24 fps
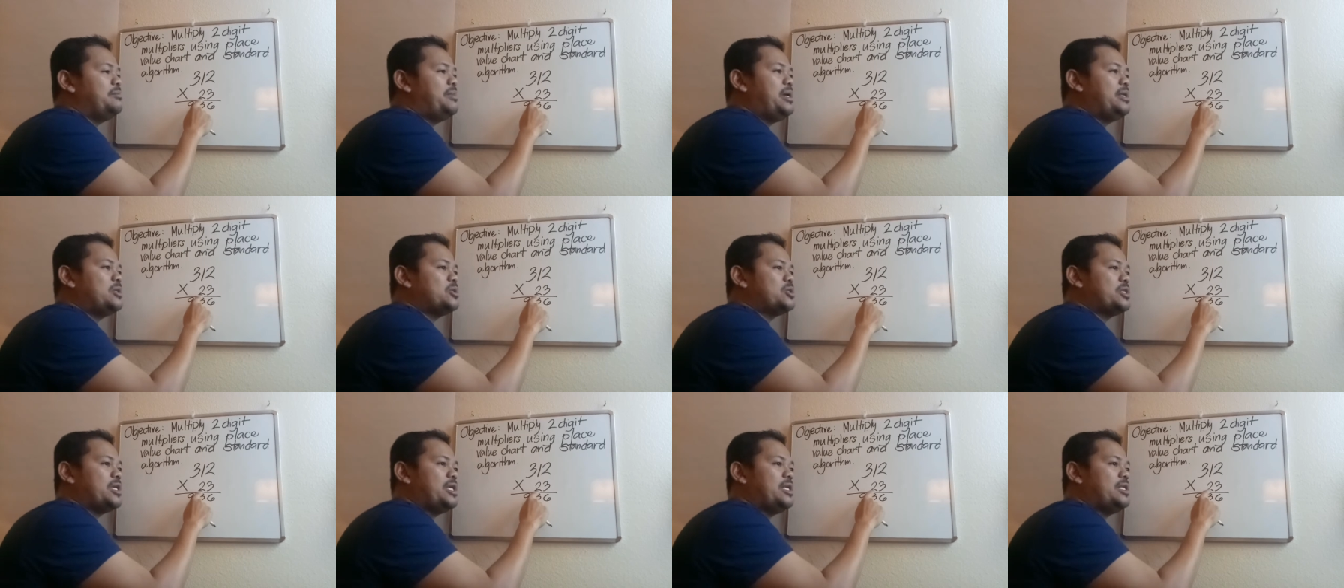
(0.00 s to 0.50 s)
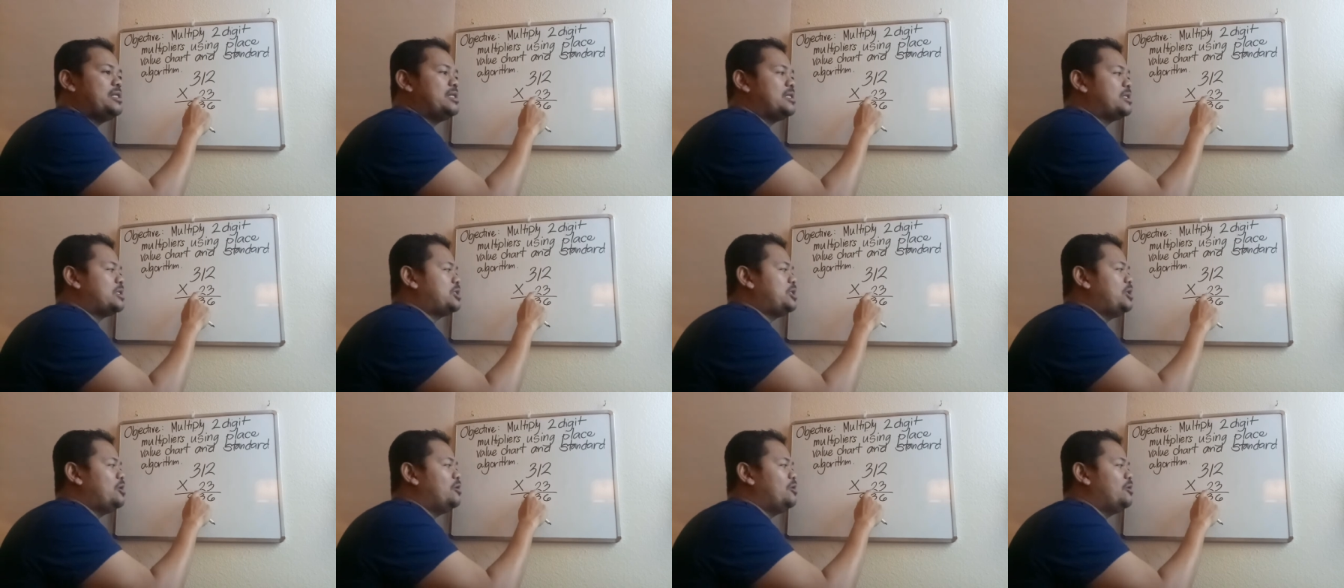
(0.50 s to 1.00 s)
Meaning to say
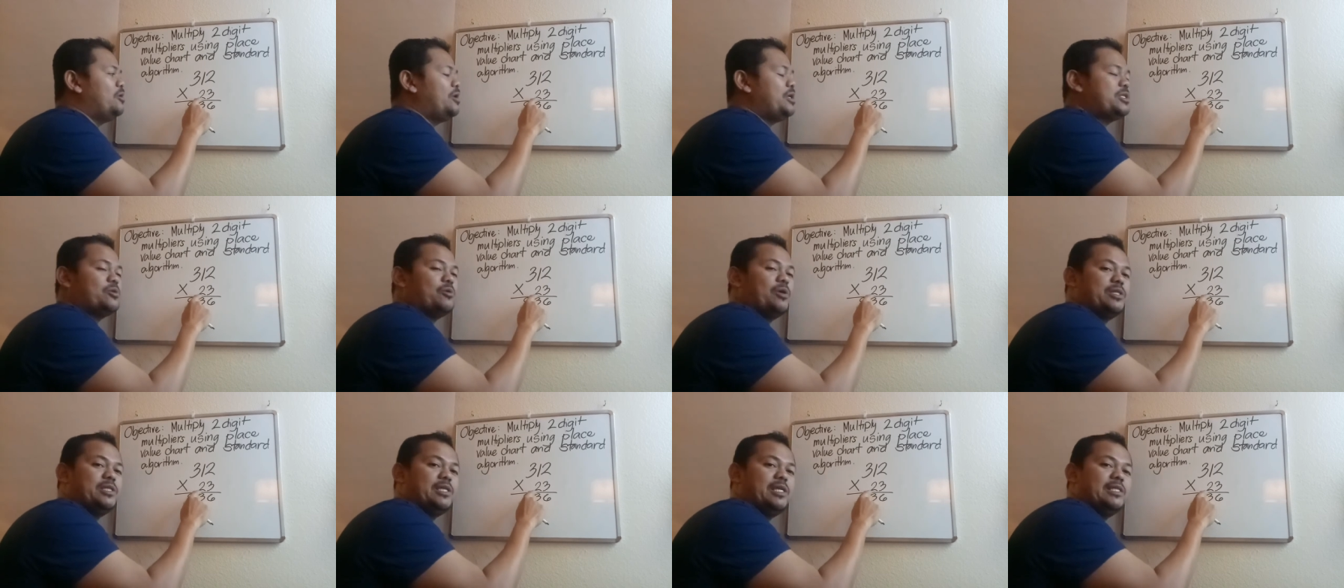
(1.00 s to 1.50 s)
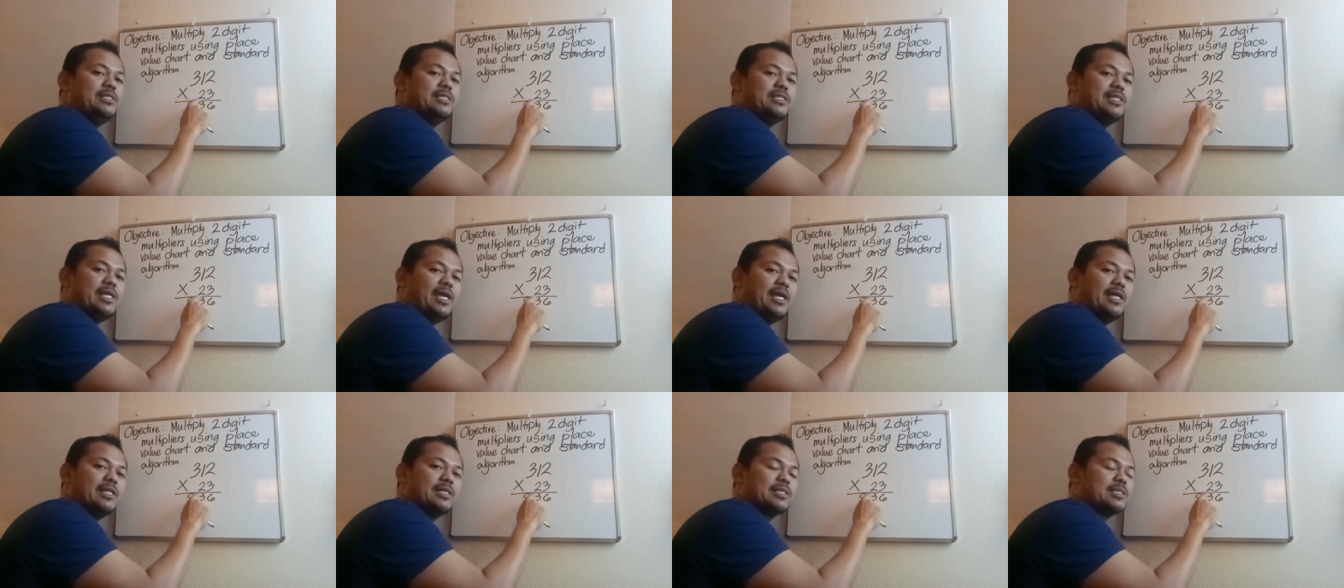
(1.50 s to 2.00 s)
2 is already in
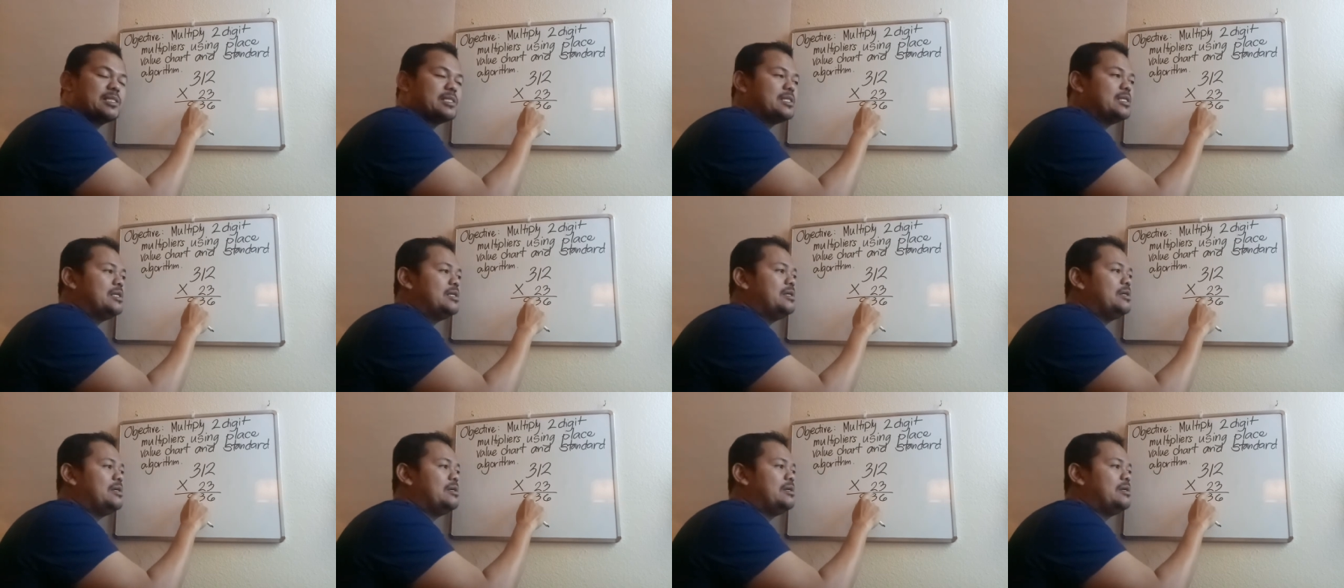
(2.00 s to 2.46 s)
tens.